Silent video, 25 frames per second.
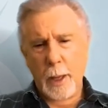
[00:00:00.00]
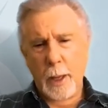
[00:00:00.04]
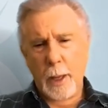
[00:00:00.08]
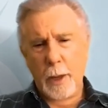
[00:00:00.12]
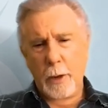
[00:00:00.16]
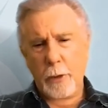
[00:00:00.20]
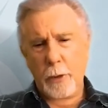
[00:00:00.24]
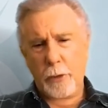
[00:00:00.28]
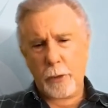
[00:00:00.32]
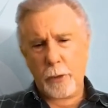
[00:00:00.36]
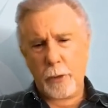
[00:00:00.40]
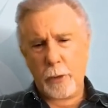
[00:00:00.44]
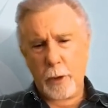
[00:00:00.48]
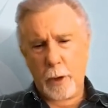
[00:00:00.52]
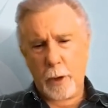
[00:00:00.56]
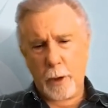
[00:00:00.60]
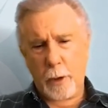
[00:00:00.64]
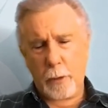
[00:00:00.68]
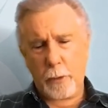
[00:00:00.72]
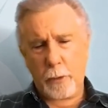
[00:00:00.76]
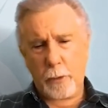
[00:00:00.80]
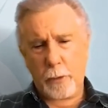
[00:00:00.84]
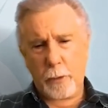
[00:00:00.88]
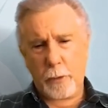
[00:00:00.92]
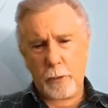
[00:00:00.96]
He said,
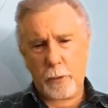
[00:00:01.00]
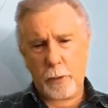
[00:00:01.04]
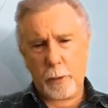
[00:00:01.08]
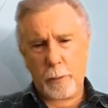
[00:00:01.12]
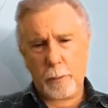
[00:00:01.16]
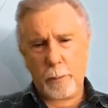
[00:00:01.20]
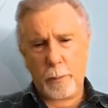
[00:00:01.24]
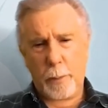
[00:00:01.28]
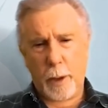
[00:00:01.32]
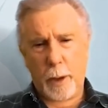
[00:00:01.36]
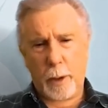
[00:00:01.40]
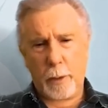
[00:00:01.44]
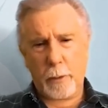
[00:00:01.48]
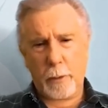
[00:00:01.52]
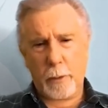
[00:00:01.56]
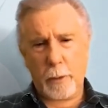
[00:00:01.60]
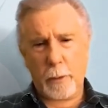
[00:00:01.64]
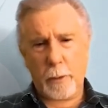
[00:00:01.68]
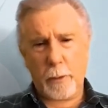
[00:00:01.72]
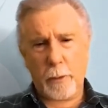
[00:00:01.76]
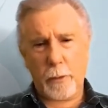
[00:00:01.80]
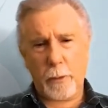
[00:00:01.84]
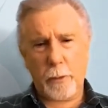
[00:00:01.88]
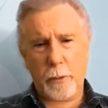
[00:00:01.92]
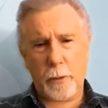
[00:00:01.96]
"Yes." He said, "But
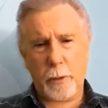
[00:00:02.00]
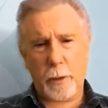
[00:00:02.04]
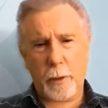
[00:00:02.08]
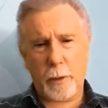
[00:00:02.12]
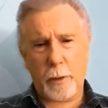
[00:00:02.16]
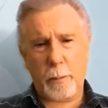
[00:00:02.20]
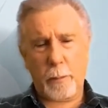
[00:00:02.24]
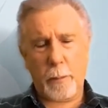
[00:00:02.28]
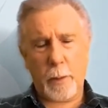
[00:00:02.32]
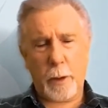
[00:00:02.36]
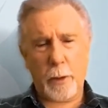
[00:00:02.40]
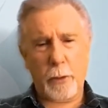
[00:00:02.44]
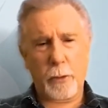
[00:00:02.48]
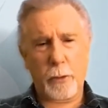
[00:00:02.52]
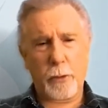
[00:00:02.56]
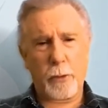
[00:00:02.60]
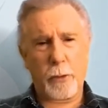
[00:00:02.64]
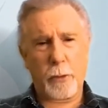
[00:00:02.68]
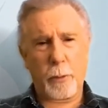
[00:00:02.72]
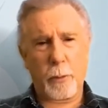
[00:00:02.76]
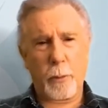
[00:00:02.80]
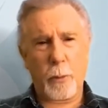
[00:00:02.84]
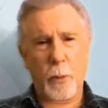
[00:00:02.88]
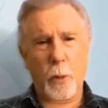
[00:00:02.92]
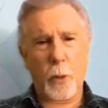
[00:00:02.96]
there's much
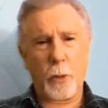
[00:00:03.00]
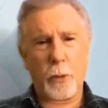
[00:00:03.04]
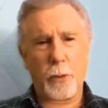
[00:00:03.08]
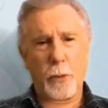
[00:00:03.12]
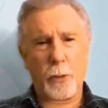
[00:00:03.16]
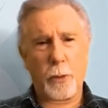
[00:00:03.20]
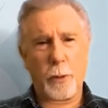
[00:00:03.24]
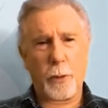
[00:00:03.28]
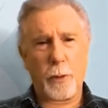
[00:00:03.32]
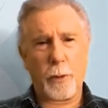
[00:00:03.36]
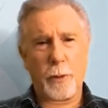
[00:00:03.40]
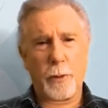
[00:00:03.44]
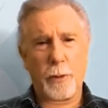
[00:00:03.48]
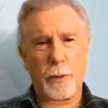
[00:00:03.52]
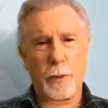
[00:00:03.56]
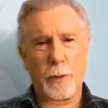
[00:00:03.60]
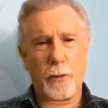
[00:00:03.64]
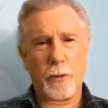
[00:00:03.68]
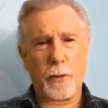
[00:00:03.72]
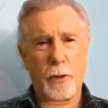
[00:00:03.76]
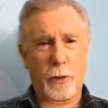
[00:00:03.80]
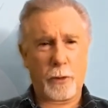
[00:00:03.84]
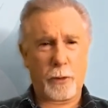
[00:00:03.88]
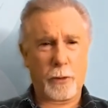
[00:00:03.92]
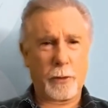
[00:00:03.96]
more to it than
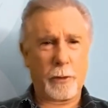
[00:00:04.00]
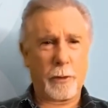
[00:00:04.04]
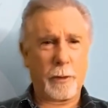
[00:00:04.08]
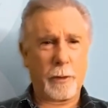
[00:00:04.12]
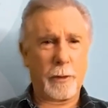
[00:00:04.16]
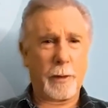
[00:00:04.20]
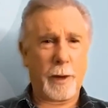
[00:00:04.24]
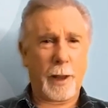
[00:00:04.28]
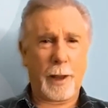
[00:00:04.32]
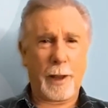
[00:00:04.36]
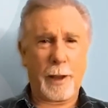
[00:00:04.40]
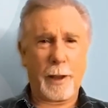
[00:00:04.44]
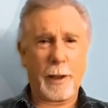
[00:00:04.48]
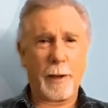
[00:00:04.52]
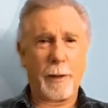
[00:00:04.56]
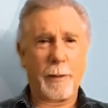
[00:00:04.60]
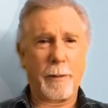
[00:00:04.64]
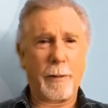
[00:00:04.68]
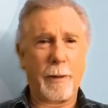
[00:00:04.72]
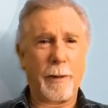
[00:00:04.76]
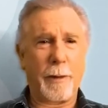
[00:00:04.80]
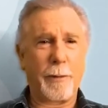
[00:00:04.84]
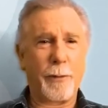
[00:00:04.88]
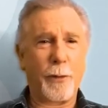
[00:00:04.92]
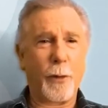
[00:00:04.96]
just taking
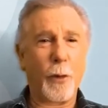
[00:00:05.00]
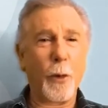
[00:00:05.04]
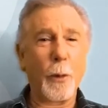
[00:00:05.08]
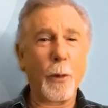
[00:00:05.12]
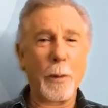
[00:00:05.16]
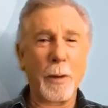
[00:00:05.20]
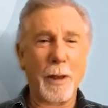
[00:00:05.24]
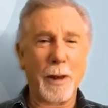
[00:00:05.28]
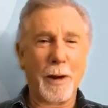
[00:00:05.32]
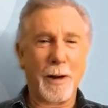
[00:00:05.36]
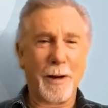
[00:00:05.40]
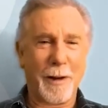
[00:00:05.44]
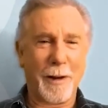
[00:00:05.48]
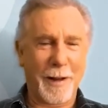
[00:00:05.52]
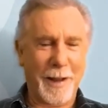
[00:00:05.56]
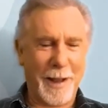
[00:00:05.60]
a formula